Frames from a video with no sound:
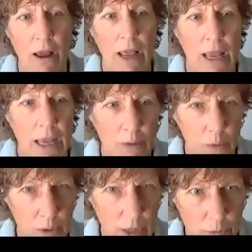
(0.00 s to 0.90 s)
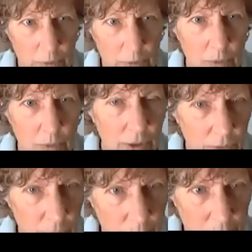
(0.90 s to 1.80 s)
It will help you with other
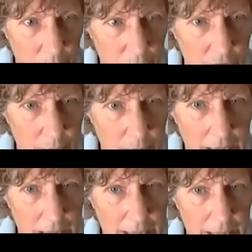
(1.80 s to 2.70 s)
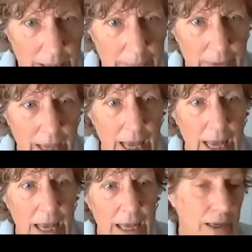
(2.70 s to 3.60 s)
emergency planning.
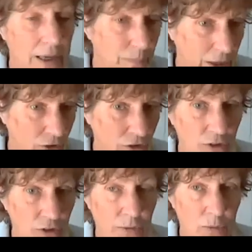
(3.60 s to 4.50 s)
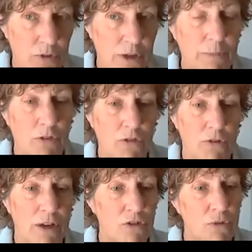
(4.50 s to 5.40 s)
And I've mentioned it will demonstrate
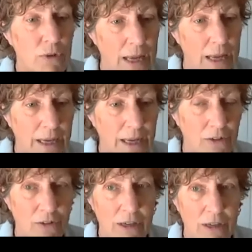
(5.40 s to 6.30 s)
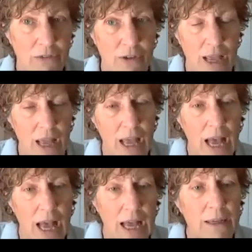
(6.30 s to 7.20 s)
you can manage things. And
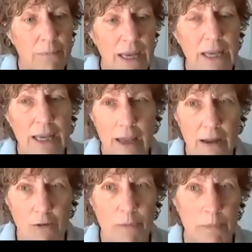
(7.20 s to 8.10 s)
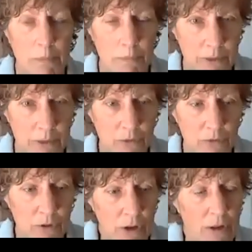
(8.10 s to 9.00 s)
it may help build
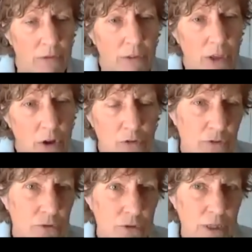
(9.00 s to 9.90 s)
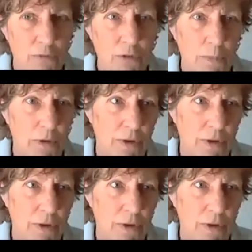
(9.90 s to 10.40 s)
the overall team spirit